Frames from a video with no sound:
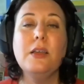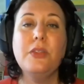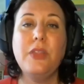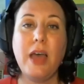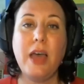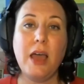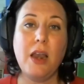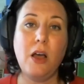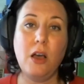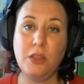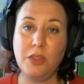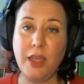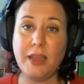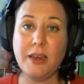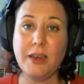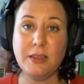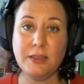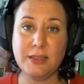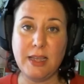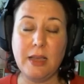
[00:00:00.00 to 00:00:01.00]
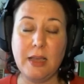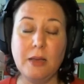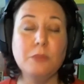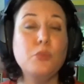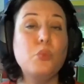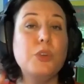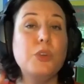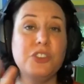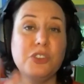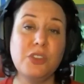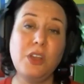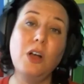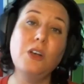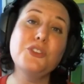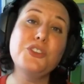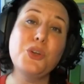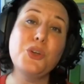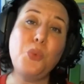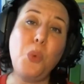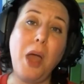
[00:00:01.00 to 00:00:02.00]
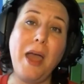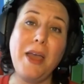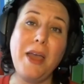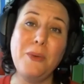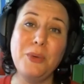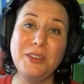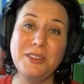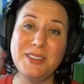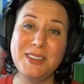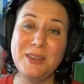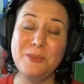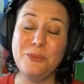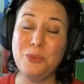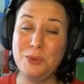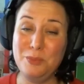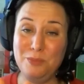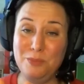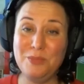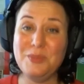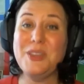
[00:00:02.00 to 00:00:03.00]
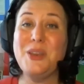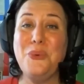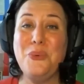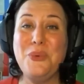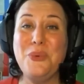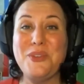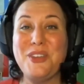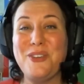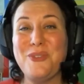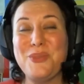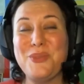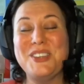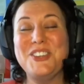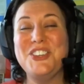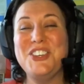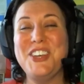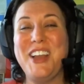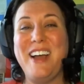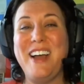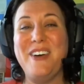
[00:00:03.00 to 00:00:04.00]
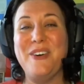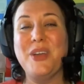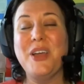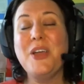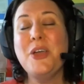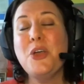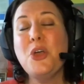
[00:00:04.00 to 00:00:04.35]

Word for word: that online exam, which is also why when when you know when you're reaching out